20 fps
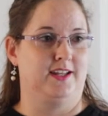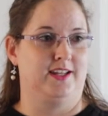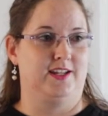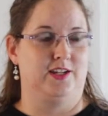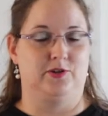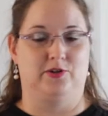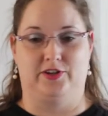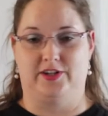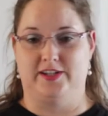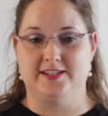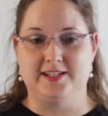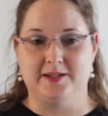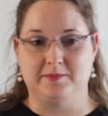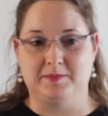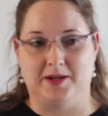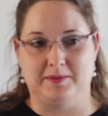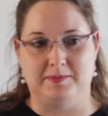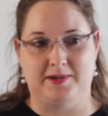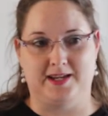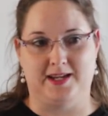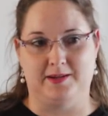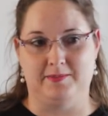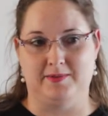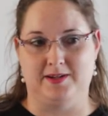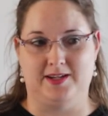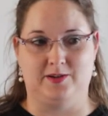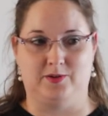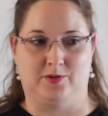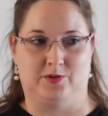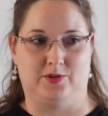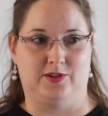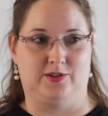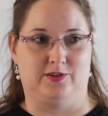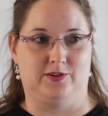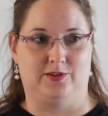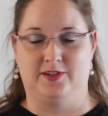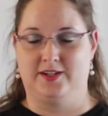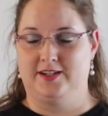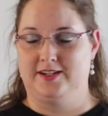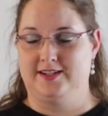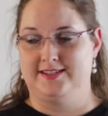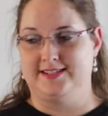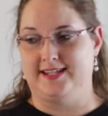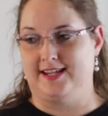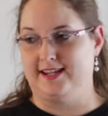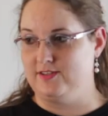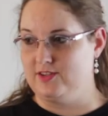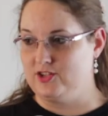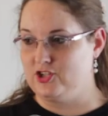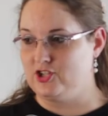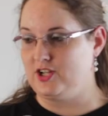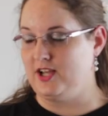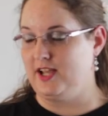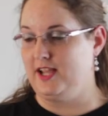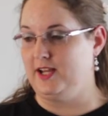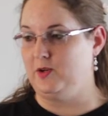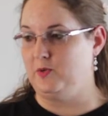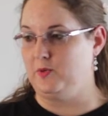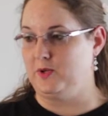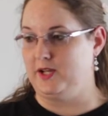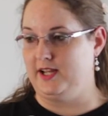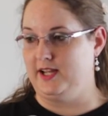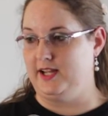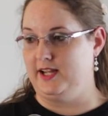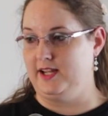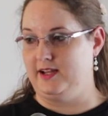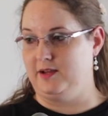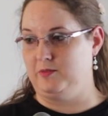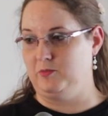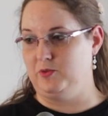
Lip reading: you're hurting my baby, or you're taking the shine away.